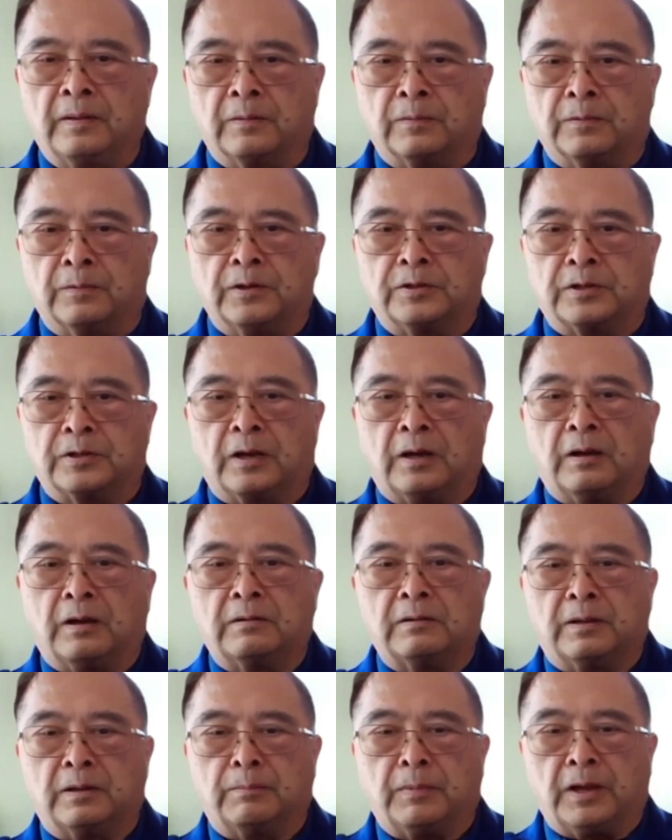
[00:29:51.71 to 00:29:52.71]
Reach
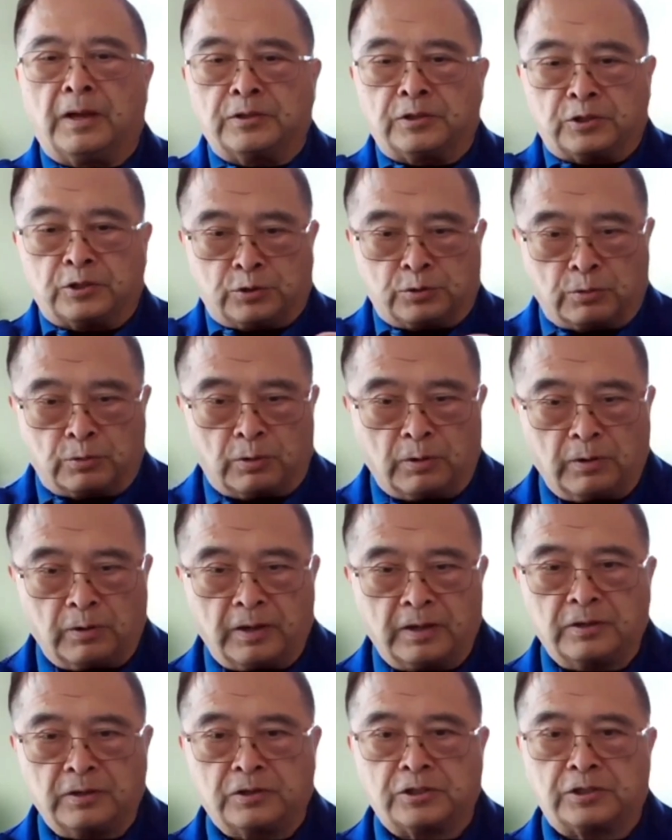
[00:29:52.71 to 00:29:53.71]
out. Imagine
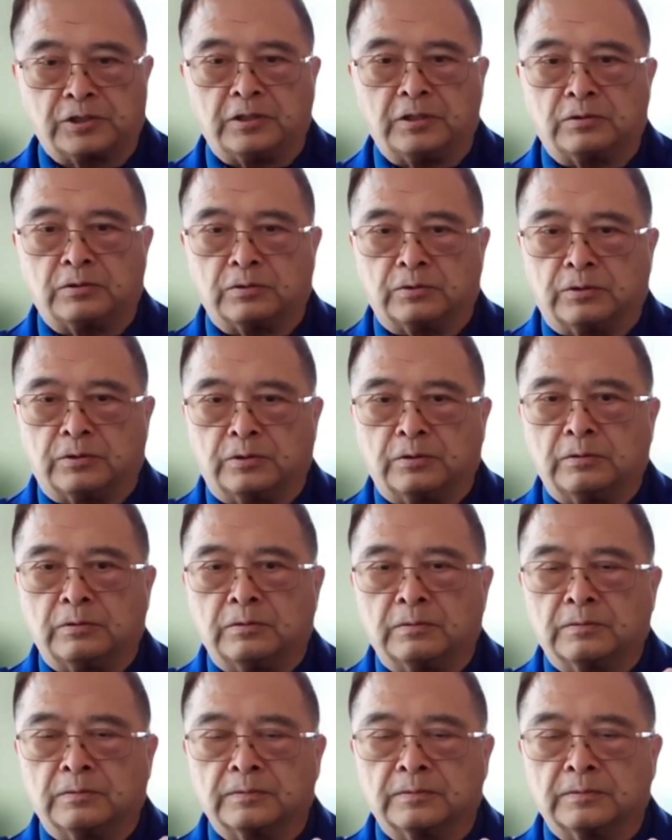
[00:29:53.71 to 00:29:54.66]
drawing chi to you.